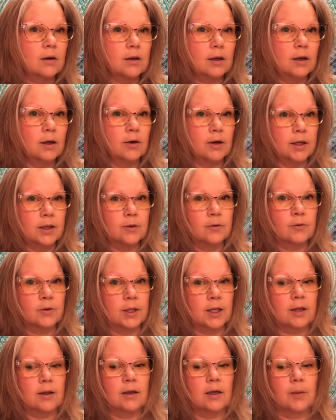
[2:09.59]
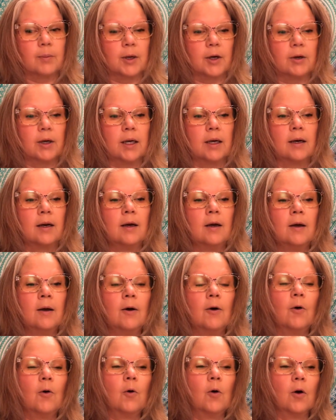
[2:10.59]
You know, I didn't really think about it,
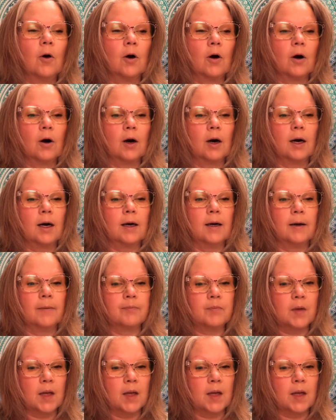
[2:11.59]
or um,